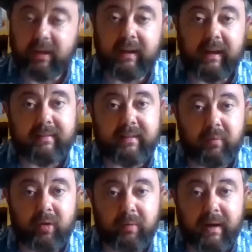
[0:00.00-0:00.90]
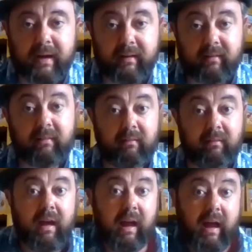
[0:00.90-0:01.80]
He gets his money back
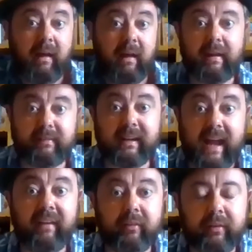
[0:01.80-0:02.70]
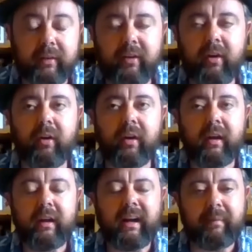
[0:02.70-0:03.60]
as I can.
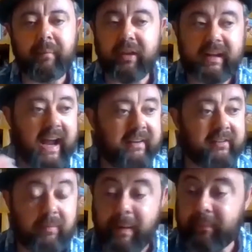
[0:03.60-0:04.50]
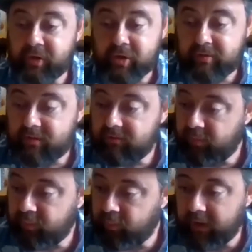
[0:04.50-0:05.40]
But the kindness of people just
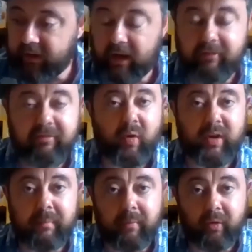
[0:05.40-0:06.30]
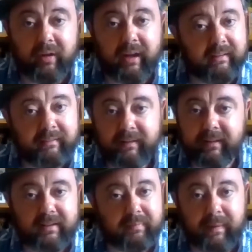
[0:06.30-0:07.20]
willingly throwing you money,
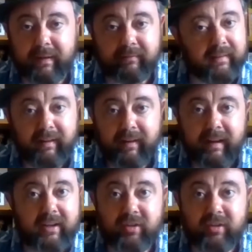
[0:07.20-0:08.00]
it's